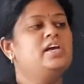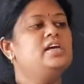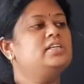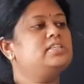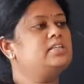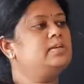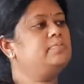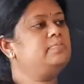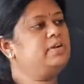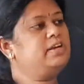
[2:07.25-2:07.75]

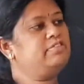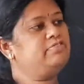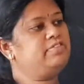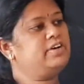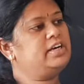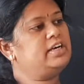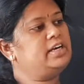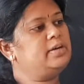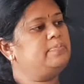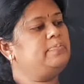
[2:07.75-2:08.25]
simply if
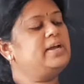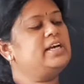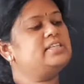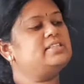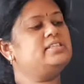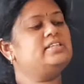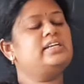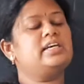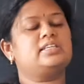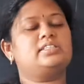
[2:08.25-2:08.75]
I place
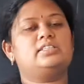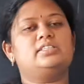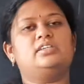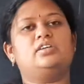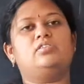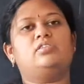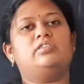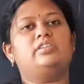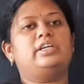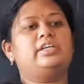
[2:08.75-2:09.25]
the
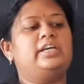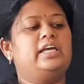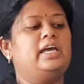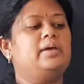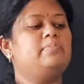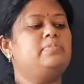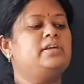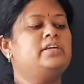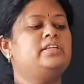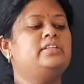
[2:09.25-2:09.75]
duster on the
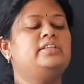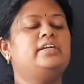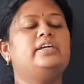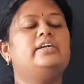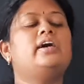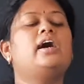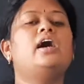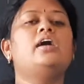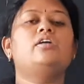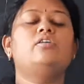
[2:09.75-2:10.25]
table in the
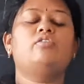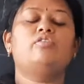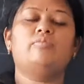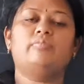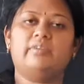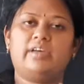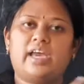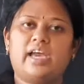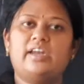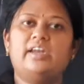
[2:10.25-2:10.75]
dark
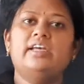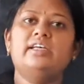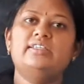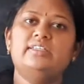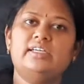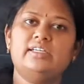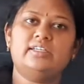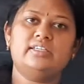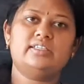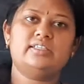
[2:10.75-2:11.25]
room, can I
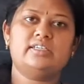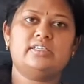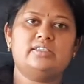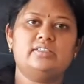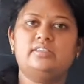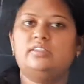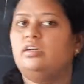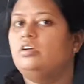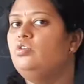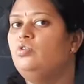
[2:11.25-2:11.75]
see this
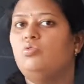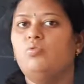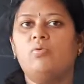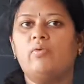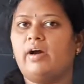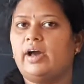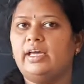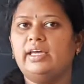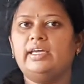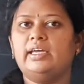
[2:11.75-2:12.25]
duster?
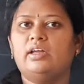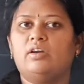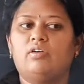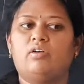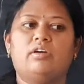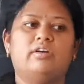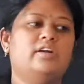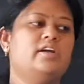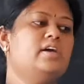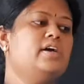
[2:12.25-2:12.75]
No, I
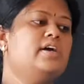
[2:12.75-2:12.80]
cannot.